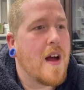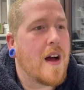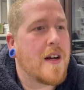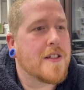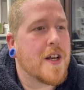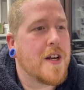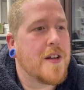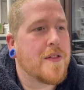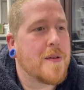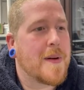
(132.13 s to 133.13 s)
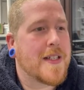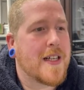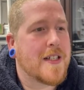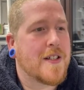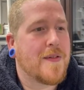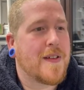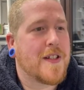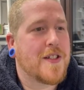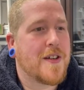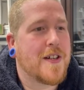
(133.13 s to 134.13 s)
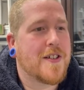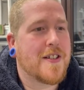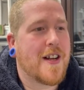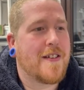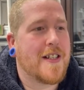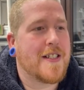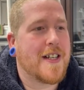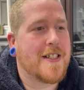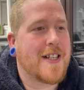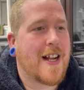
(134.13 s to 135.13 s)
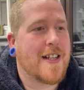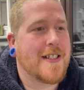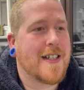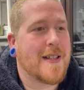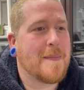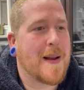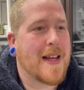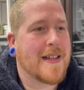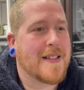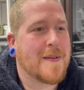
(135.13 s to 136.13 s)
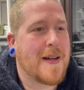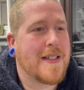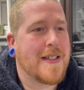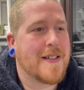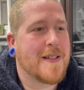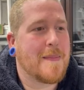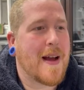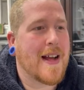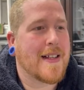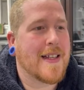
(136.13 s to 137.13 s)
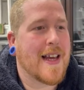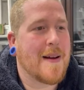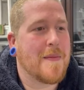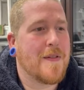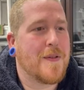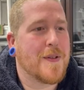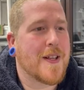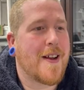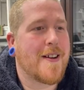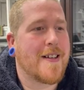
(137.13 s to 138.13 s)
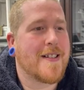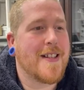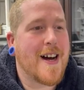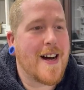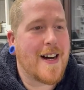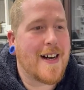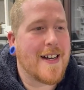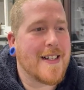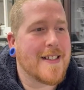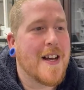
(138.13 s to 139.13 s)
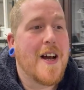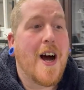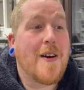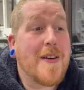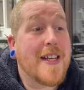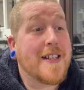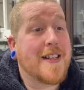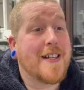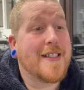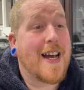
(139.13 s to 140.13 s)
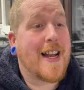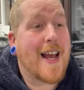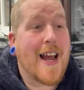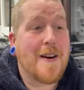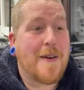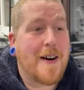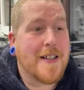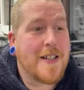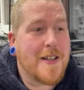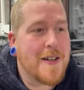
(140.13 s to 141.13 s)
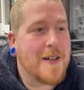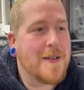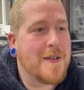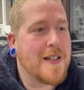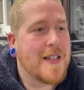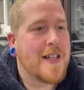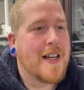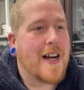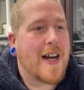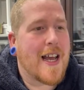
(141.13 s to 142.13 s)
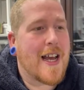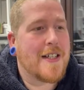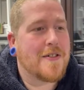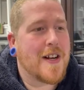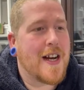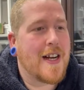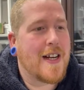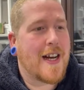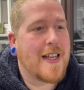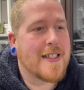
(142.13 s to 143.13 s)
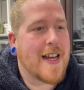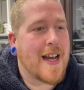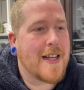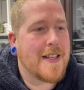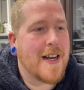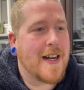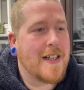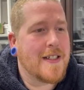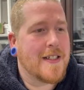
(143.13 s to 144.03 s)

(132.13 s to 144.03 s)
Uh, I was going through my challenges and found the Donut Trust Ira and Dice Challenge at the blank spaces on the back and the camera for those dice. Nice! I'm really good, Huntella. How are you? Hi, Andrea. Hi, Latanya.